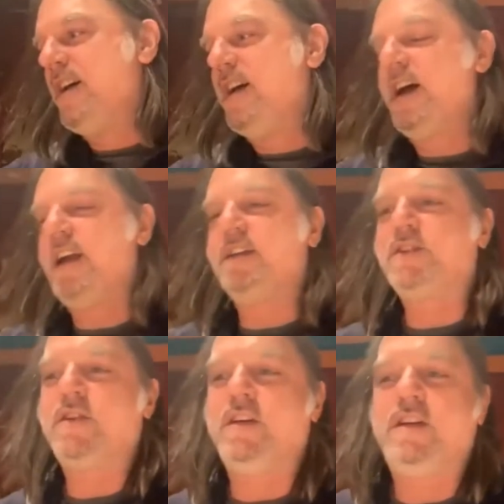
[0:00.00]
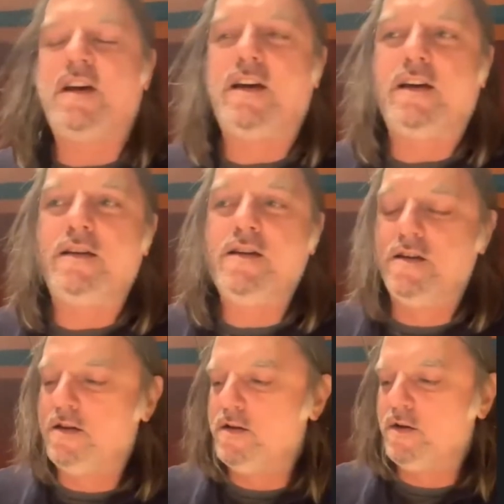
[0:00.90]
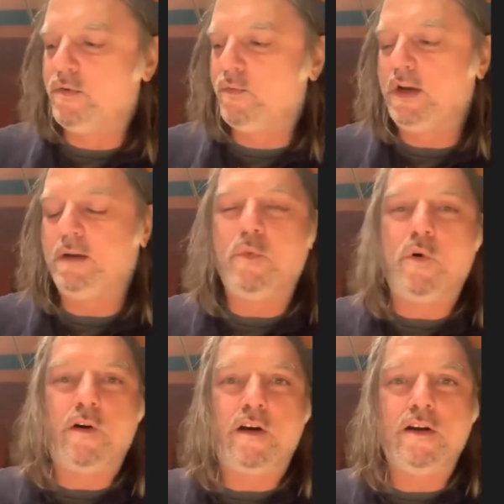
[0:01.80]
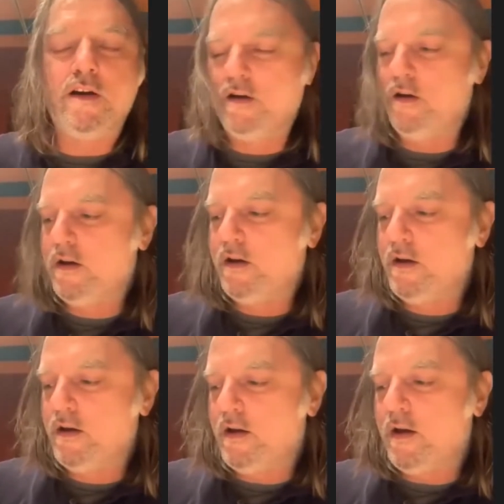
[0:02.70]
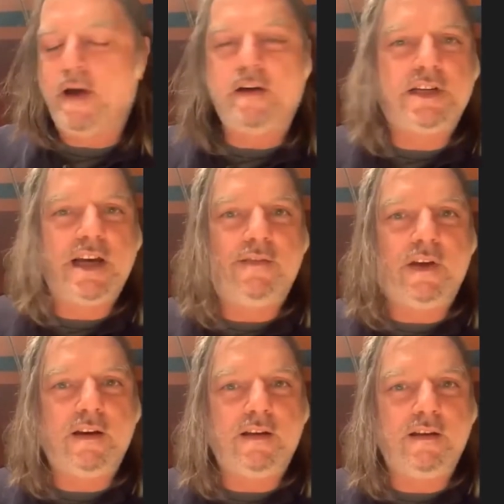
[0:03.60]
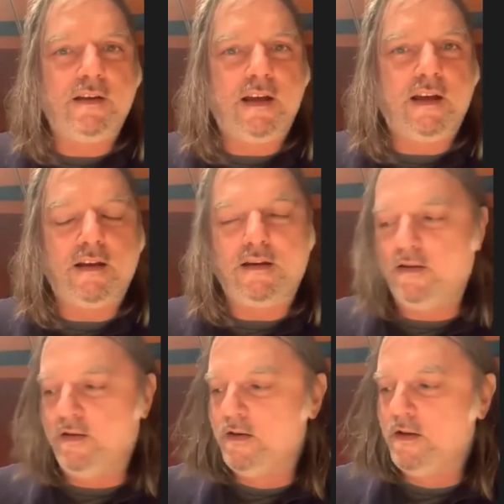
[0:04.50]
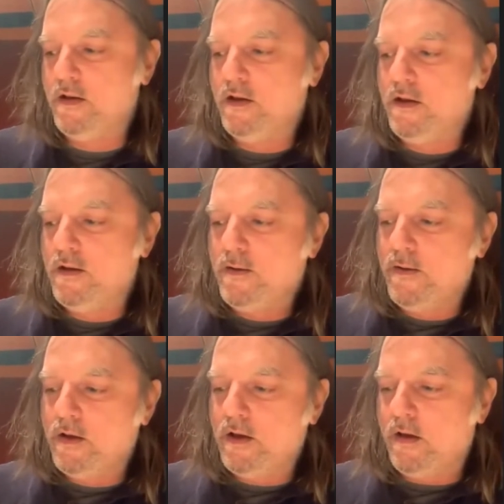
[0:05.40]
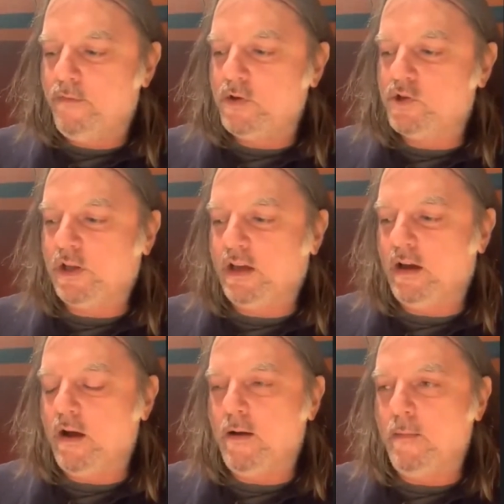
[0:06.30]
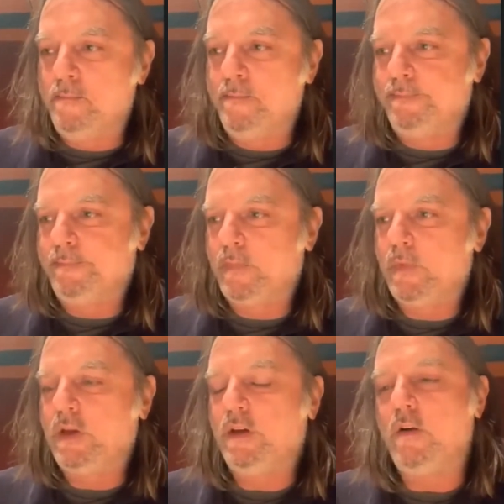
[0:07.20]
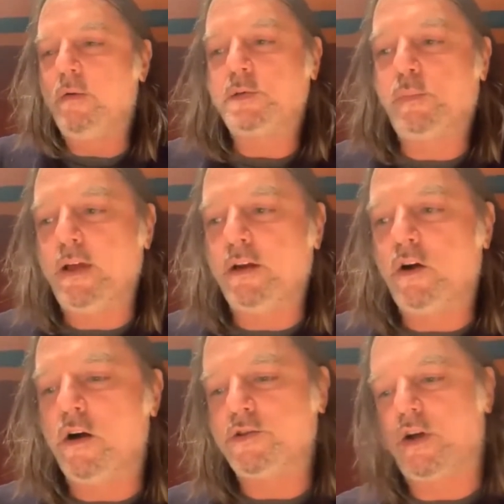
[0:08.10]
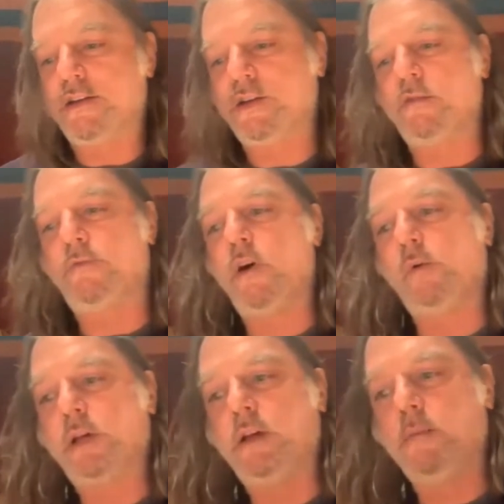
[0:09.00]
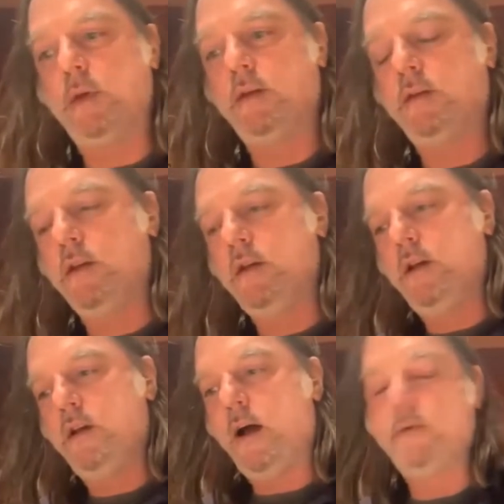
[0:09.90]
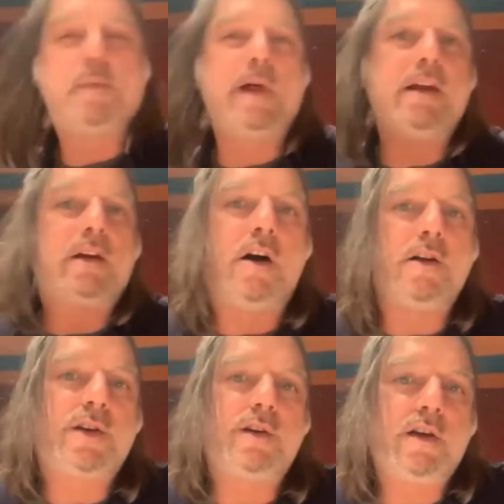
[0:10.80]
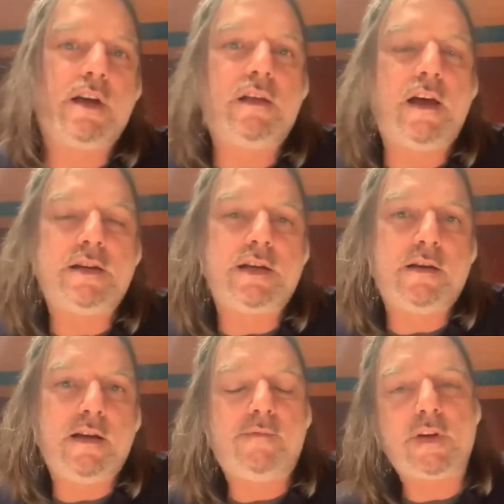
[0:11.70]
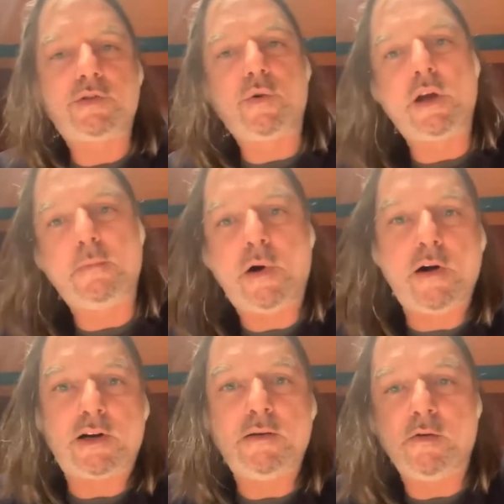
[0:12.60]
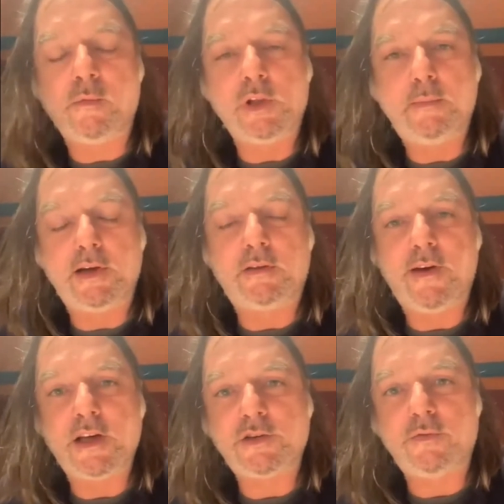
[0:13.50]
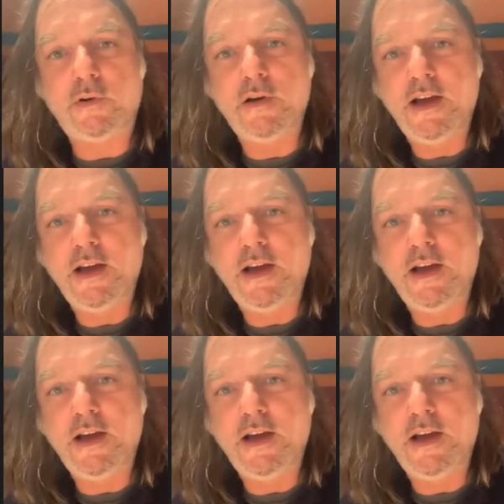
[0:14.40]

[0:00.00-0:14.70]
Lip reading: and I started reading more about David, and eventually, you know, I was playing a concert. I started following him, and I was playing a concert in London at Victoria Park, a really big festival.